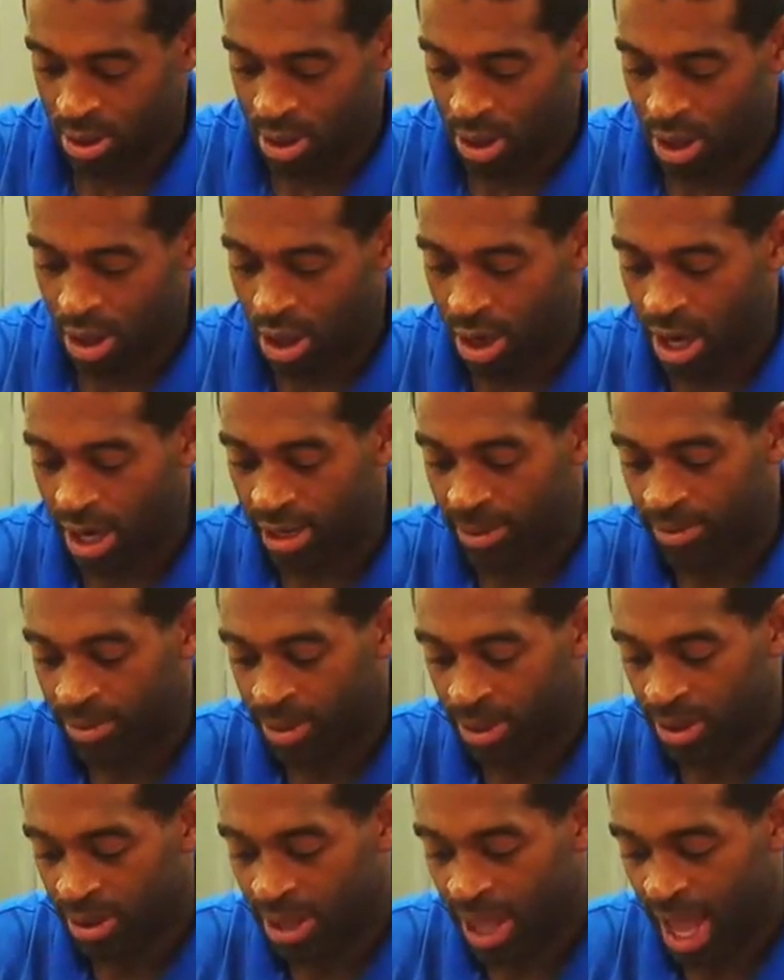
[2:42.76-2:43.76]
Alright,
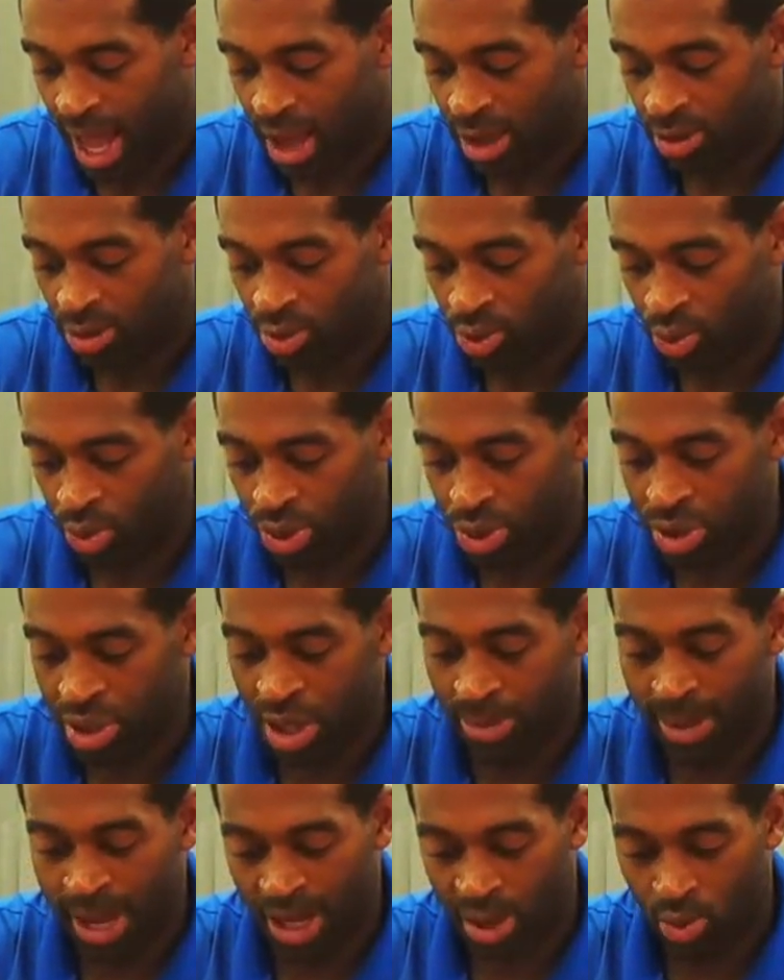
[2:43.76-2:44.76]
now when you
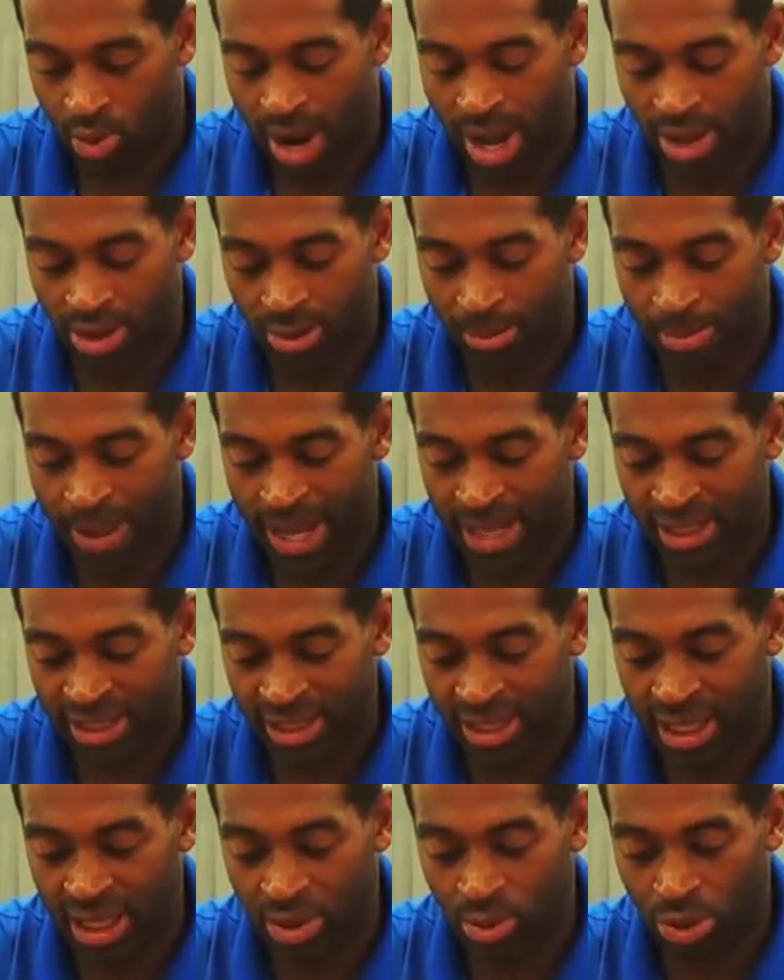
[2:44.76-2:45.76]
come back around the base
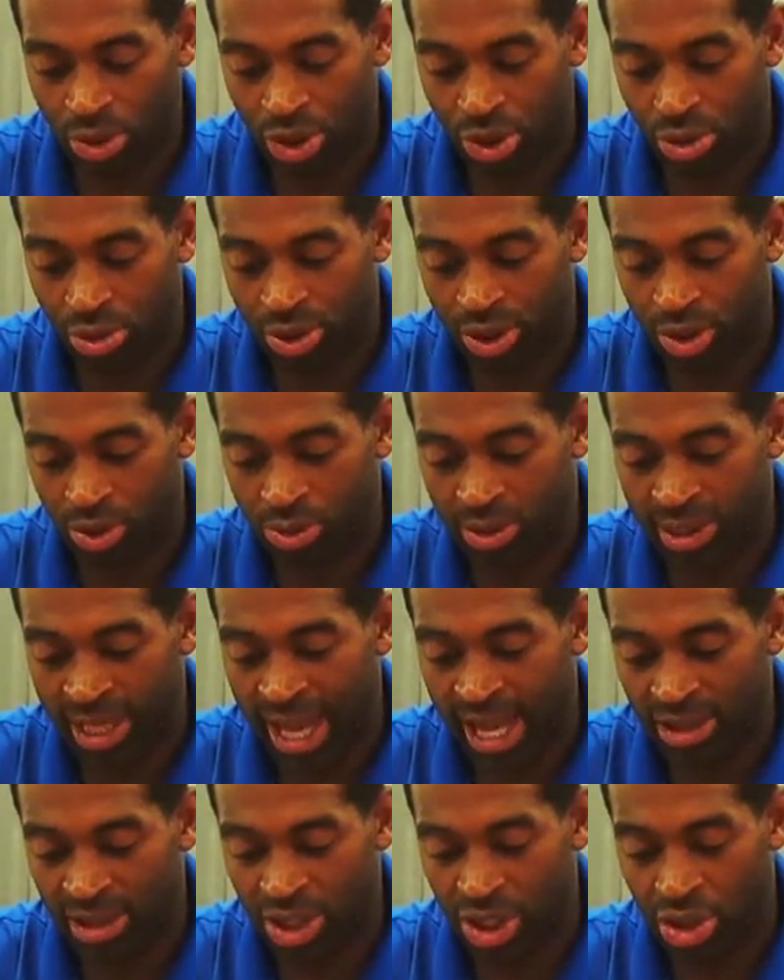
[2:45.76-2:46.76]
again, what you're going to do is
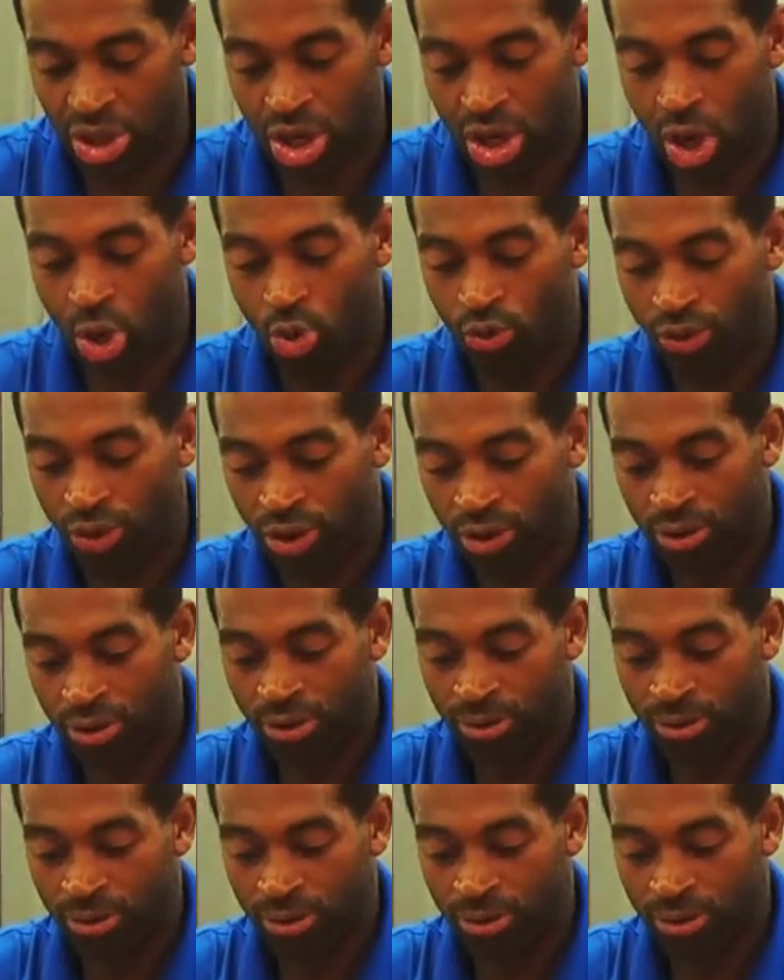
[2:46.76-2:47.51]
now turn it over,